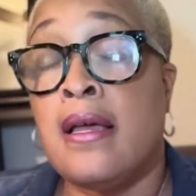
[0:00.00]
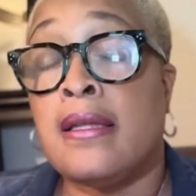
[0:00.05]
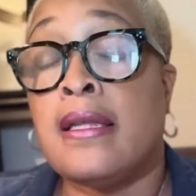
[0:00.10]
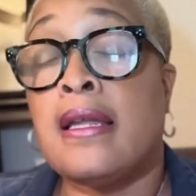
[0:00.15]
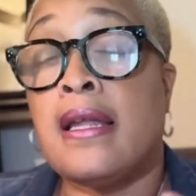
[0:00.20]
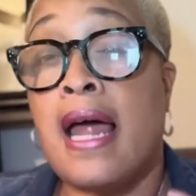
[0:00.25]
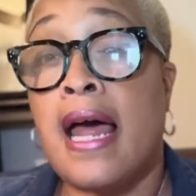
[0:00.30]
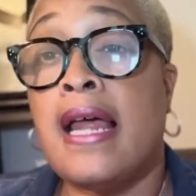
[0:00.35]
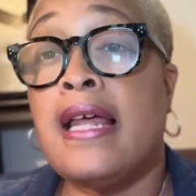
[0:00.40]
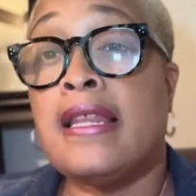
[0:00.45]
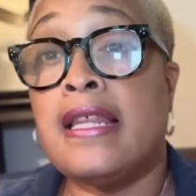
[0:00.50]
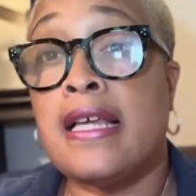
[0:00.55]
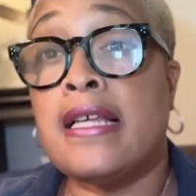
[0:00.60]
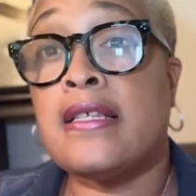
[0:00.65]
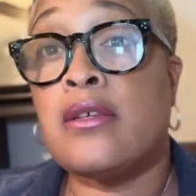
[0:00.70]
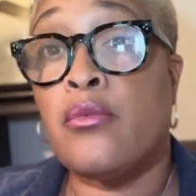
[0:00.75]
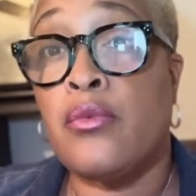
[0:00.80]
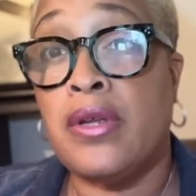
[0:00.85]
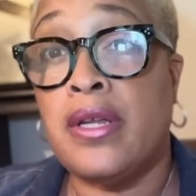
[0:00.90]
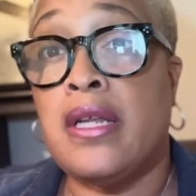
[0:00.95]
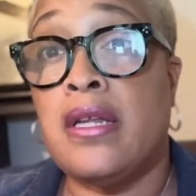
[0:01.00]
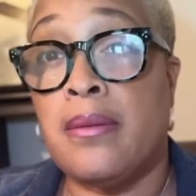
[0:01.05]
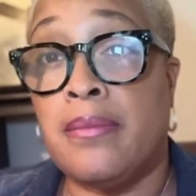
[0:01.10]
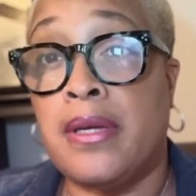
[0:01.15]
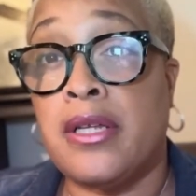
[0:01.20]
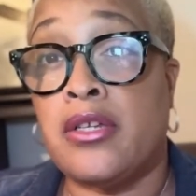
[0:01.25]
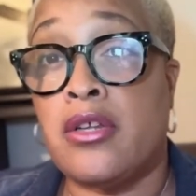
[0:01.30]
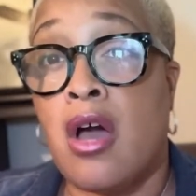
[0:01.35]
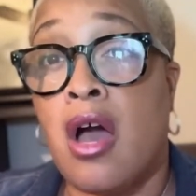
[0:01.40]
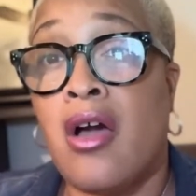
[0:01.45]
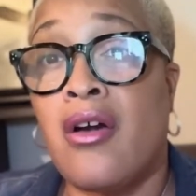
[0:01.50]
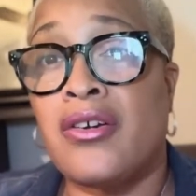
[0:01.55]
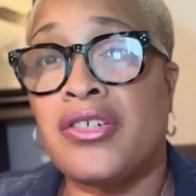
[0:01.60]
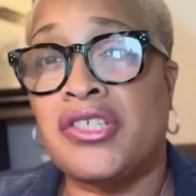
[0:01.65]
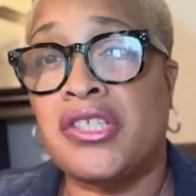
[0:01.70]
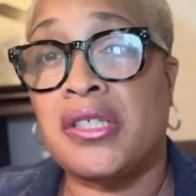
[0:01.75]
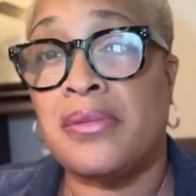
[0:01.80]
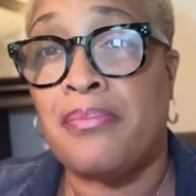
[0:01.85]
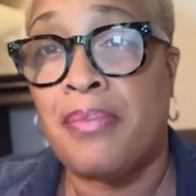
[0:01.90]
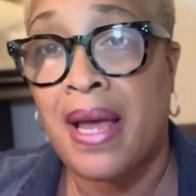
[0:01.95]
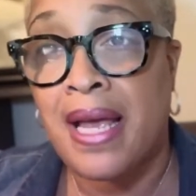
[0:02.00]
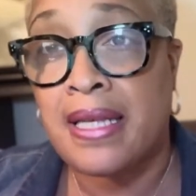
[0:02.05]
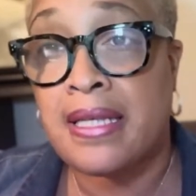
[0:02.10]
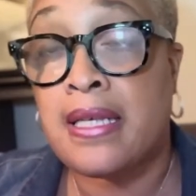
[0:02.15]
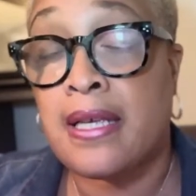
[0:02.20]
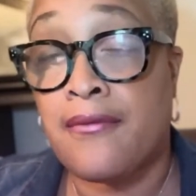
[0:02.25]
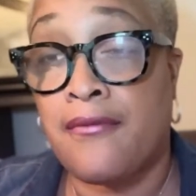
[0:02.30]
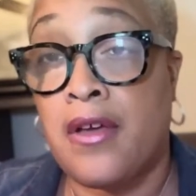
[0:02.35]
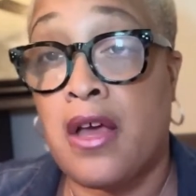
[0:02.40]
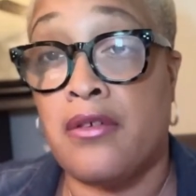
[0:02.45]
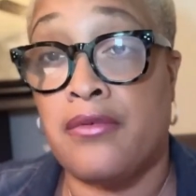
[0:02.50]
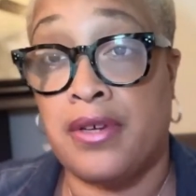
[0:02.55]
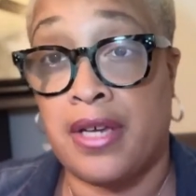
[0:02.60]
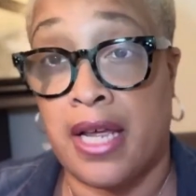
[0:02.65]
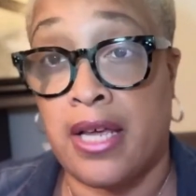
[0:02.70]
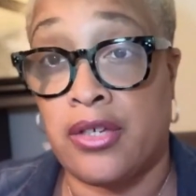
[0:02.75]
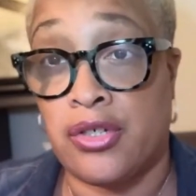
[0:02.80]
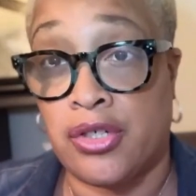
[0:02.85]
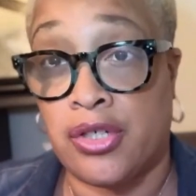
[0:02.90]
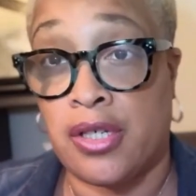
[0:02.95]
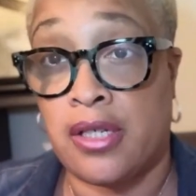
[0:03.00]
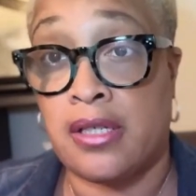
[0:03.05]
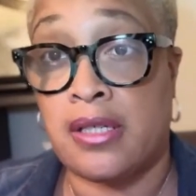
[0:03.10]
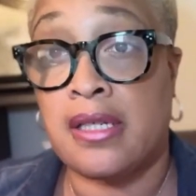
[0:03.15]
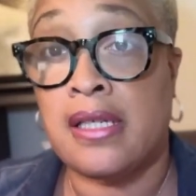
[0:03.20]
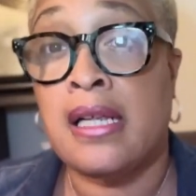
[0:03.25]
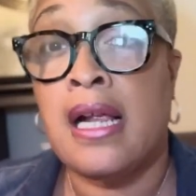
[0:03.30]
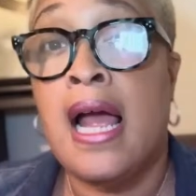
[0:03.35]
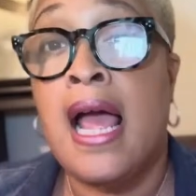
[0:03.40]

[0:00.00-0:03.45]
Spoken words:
a lot of things that we need to be taught are just basic foundations.